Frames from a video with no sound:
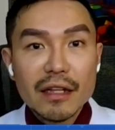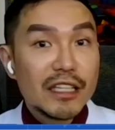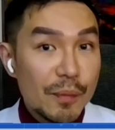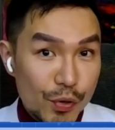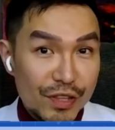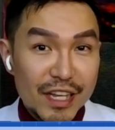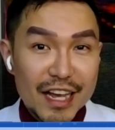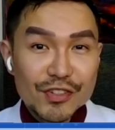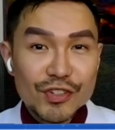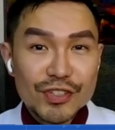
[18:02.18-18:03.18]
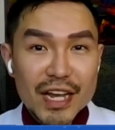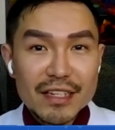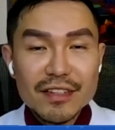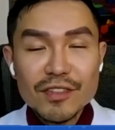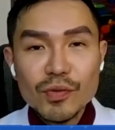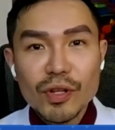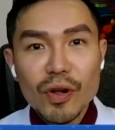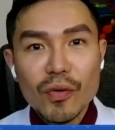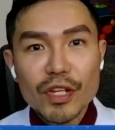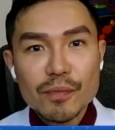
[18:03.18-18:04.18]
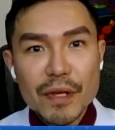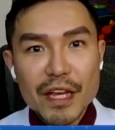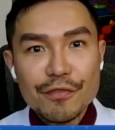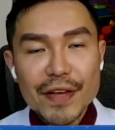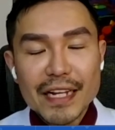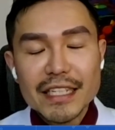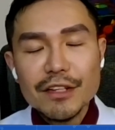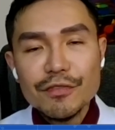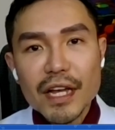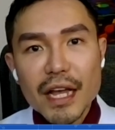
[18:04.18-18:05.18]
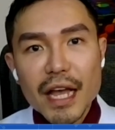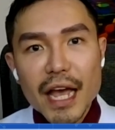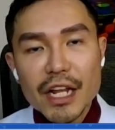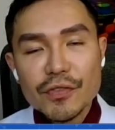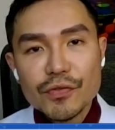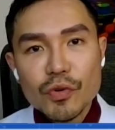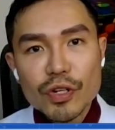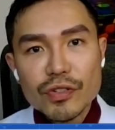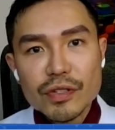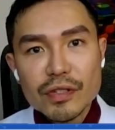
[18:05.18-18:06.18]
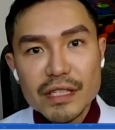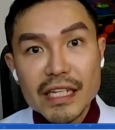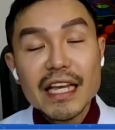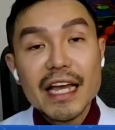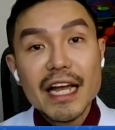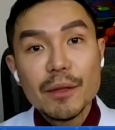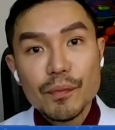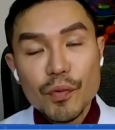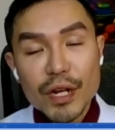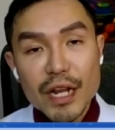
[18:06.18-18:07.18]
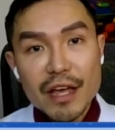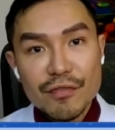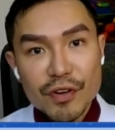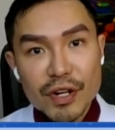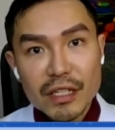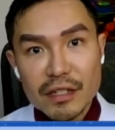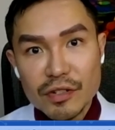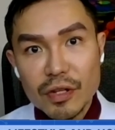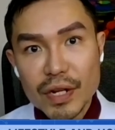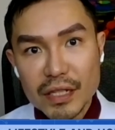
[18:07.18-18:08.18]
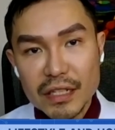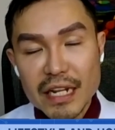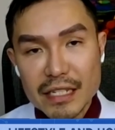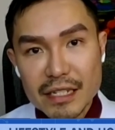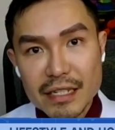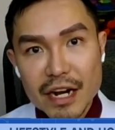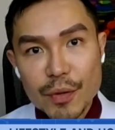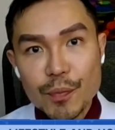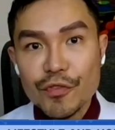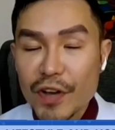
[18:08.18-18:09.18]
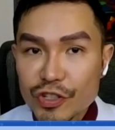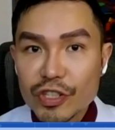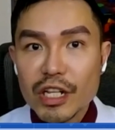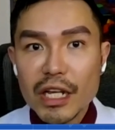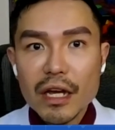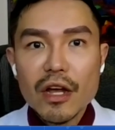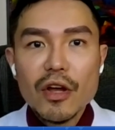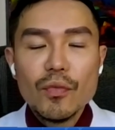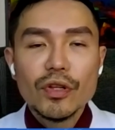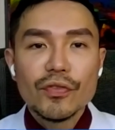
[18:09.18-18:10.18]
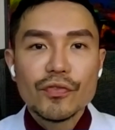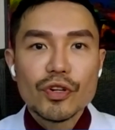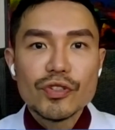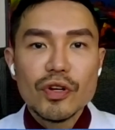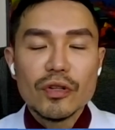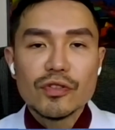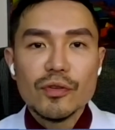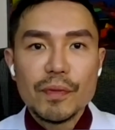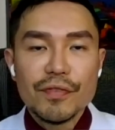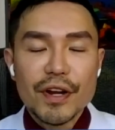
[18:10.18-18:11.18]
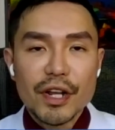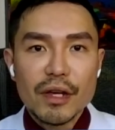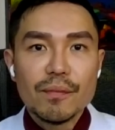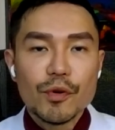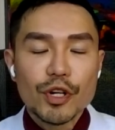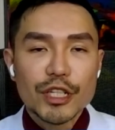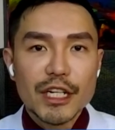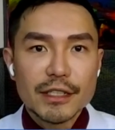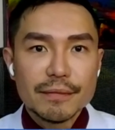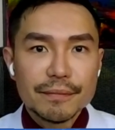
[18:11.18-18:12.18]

Deep breathing exercises will always be effective. And of course, seeking help whenever it is already necessary professionally will, of course, also be very important.